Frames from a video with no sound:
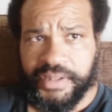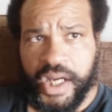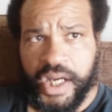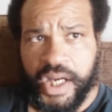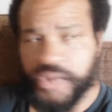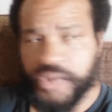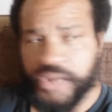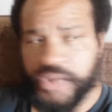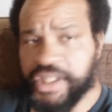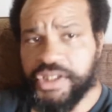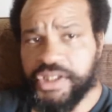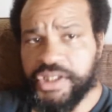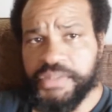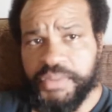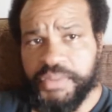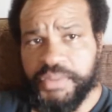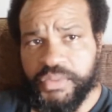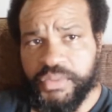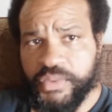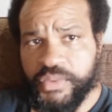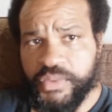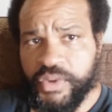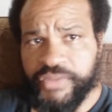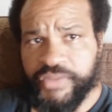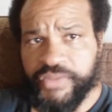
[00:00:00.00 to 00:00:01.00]
I don't think you should be
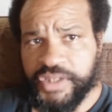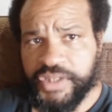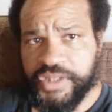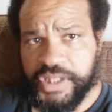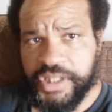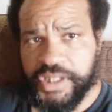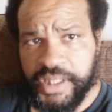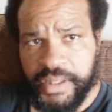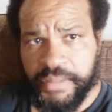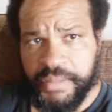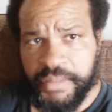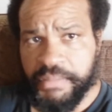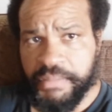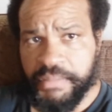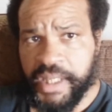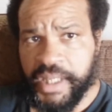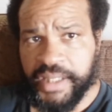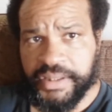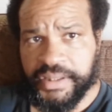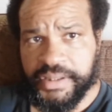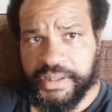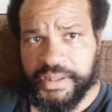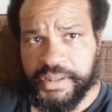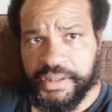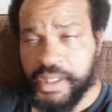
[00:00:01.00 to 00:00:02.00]
rewarded for cheating in
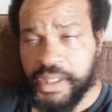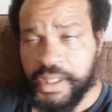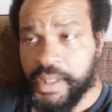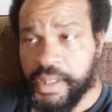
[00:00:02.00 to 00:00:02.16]
boxing.